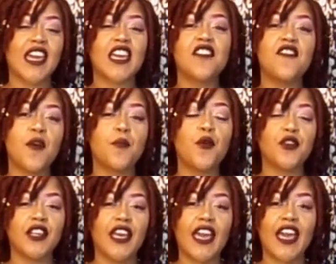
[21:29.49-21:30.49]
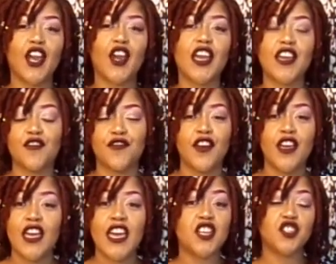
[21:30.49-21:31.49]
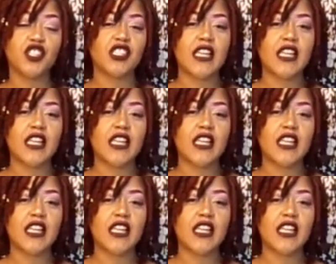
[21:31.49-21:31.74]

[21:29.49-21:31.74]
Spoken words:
give up on the hair if it's just